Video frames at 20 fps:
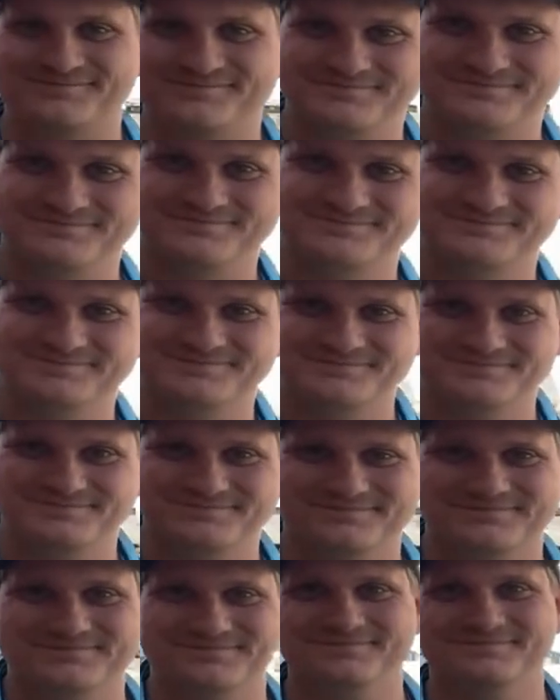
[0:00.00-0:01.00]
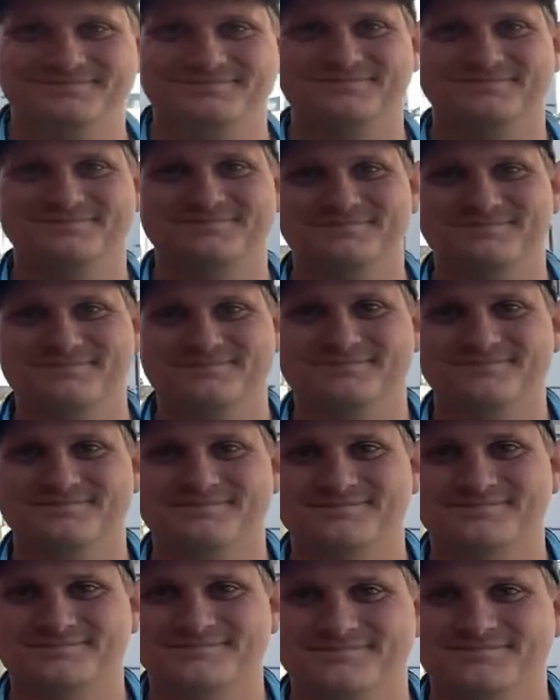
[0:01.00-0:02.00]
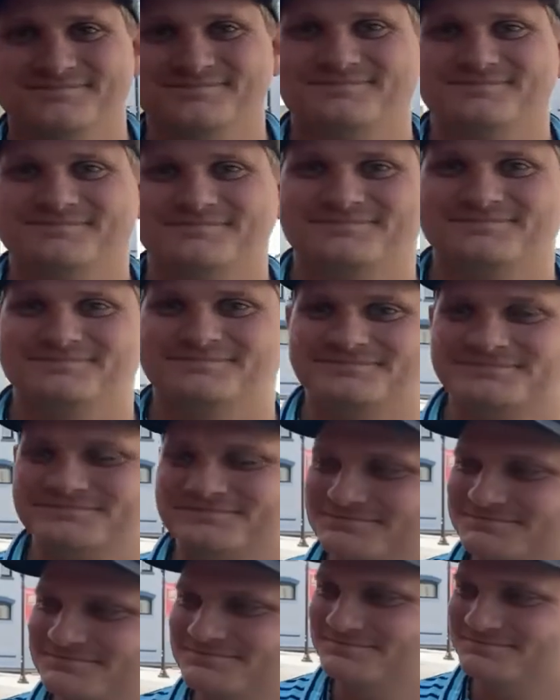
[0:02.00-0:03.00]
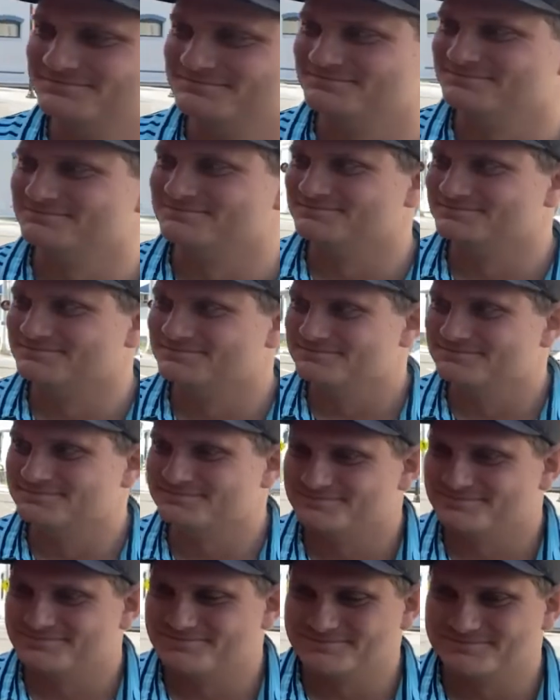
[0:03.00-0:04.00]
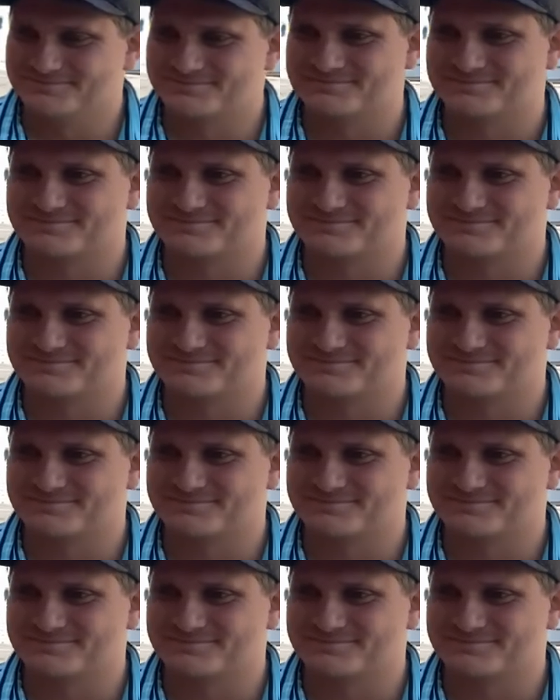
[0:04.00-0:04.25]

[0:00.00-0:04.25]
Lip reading: [no speech]